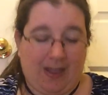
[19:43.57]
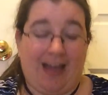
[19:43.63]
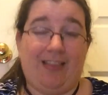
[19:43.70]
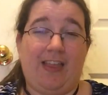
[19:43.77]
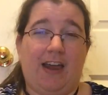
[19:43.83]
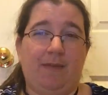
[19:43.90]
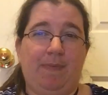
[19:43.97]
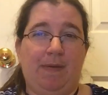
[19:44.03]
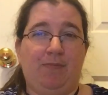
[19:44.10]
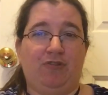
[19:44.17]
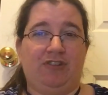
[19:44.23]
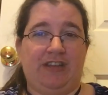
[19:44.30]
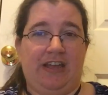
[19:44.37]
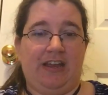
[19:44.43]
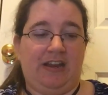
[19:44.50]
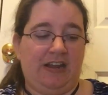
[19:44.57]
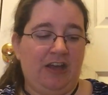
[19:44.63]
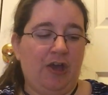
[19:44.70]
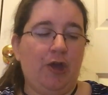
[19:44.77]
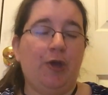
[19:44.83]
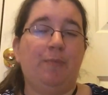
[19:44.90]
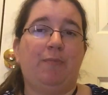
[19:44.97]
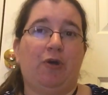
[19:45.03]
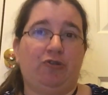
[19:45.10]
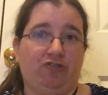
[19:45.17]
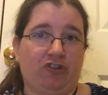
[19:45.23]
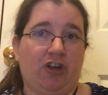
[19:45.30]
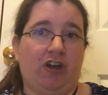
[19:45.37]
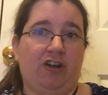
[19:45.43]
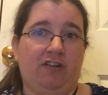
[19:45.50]
A lot of people did
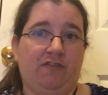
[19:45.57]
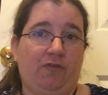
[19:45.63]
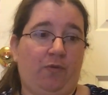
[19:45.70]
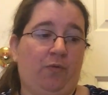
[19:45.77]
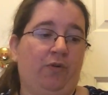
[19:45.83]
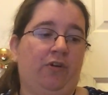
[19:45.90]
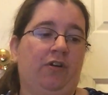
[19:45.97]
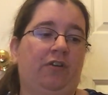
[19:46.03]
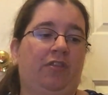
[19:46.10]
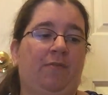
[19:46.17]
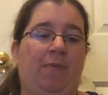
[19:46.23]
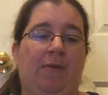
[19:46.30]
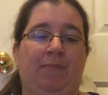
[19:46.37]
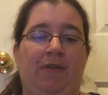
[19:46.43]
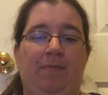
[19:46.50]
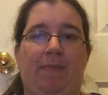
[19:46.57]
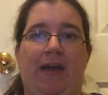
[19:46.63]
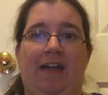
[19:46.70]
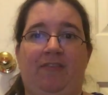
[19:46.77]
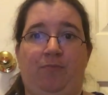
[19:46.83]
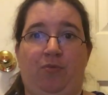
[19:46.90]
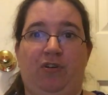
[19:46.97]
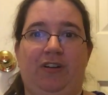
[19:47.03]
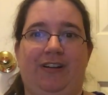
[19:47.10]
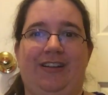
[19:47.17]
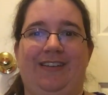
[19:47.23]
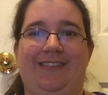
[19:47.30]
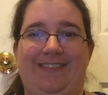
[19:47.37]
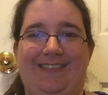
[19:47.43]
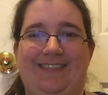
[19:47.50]
postcards or the pumpkin passport
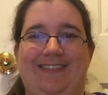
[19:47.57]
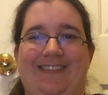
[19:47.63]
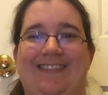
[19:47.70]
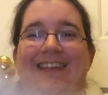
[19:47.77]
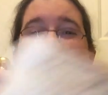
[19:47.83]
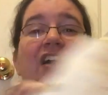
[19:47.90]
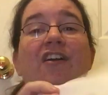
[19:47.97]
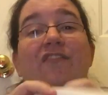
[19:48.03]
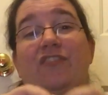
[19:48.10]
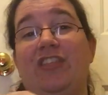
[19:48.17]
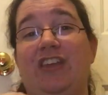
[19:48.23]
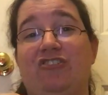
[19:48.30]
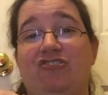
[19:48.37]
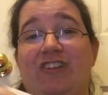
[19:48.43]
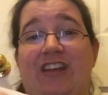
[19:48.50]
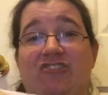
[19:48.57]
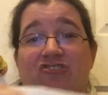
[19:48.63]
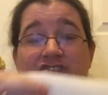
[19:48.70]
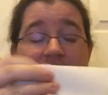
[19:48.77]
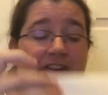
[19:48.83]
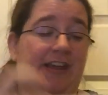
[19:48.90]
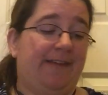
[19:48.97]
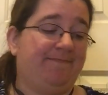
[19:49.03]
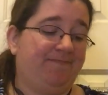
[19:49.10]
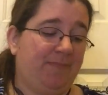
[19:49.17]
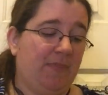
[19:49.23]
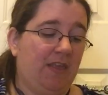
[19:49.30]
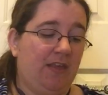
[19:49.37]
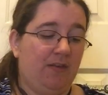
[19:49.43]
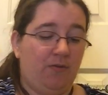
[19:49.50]
for the International Day,
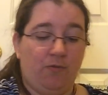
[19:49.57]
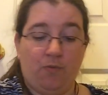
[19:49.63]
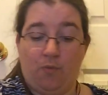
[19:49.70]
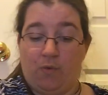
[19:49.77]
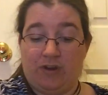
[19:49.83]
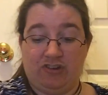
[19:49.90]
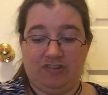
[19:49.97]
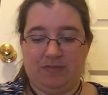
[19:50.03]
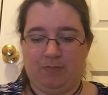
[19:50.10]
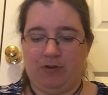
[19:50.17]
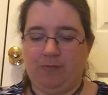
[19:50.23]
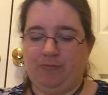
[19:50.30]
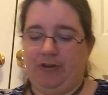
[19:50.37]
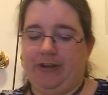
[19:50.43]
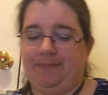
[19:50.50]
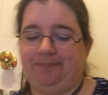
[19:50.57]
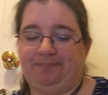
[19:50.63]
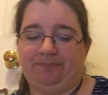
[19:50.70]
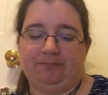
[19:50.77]
which is appropriate.